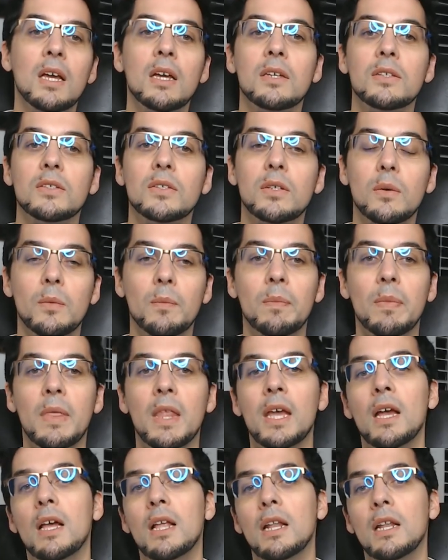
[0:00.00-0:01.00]
So,
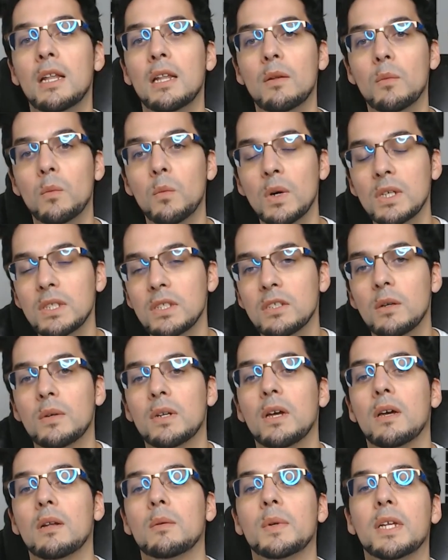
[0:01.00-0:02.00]
what's
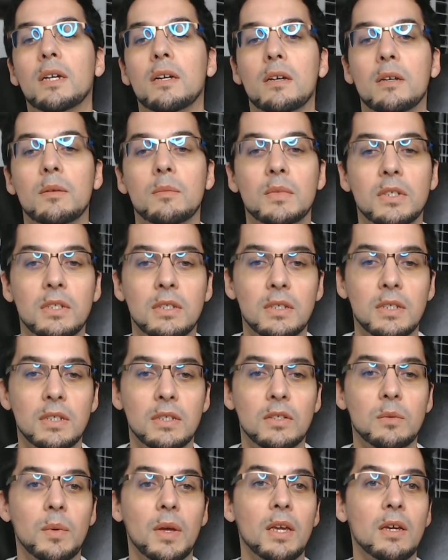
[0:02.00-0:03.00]
going on when it comes to
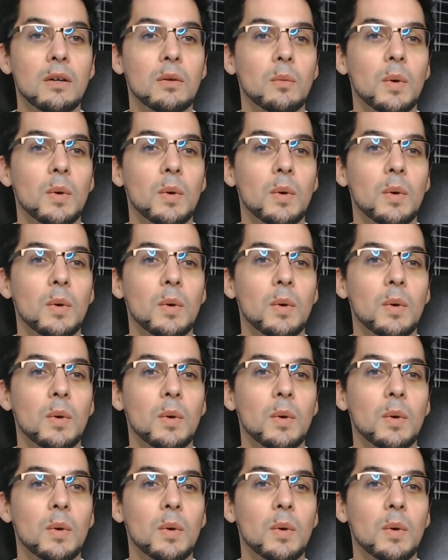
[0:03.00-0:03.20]
this week?